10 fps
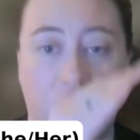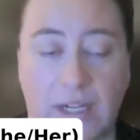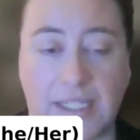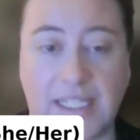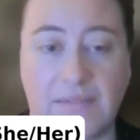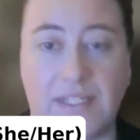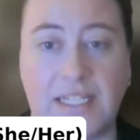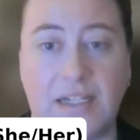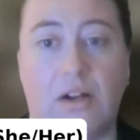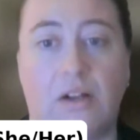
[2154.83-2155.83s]
your
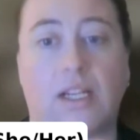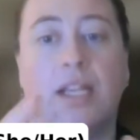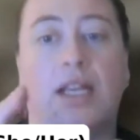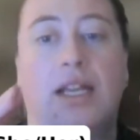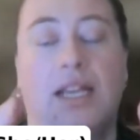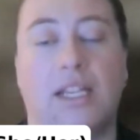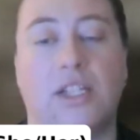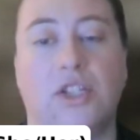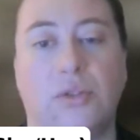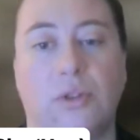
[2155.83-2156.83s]
activity log,
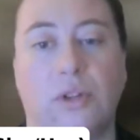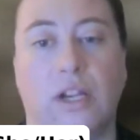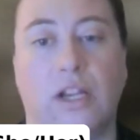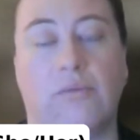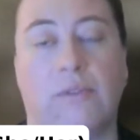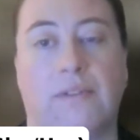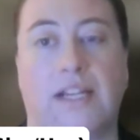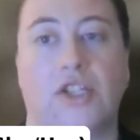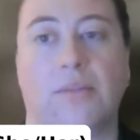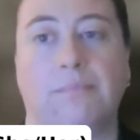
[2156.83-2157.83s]
and your learning
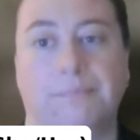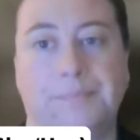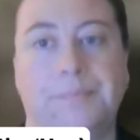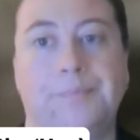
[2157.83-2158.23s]
reflection.